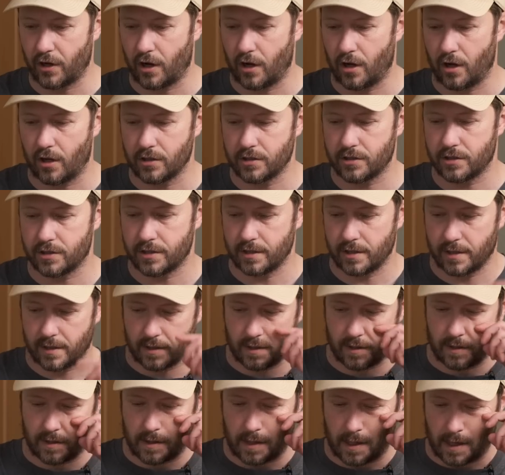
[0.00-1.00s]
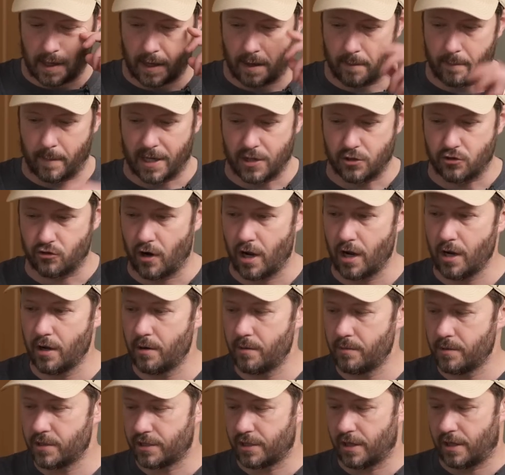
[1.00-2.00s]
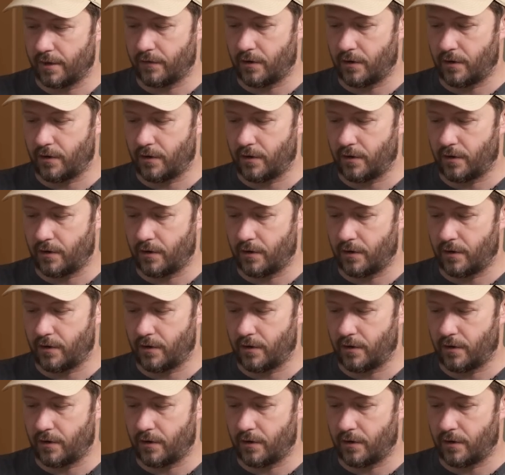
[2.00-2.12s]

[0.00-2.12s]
got uh, my drone. So